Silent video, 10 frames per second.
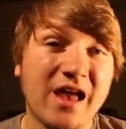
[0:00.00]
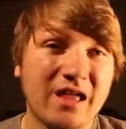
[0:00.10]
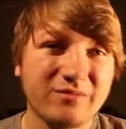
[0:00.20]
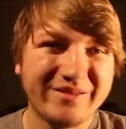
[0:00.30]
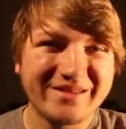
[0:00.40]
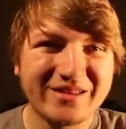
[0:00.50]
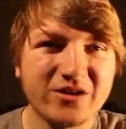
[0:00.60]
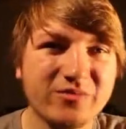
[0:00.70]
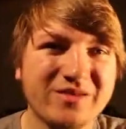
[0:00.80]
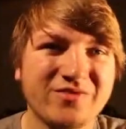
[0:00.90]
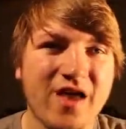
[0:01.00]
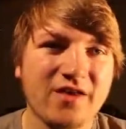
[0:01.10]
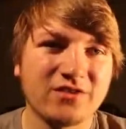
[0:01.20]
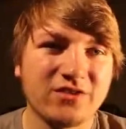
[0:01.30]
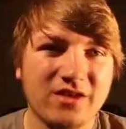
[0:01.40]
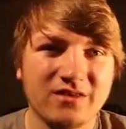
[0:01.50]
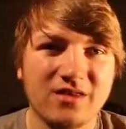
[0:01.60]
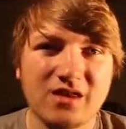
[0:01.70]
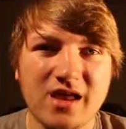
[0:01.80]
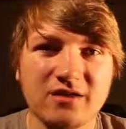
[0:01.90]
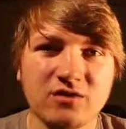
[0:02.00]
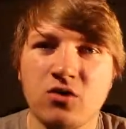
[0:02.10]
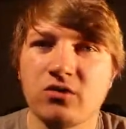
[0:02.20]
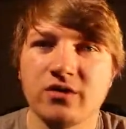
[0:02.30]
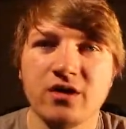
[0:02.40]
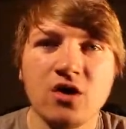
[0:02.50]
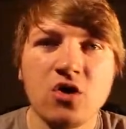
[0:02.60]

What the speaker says: and be a little bit faster into the next corner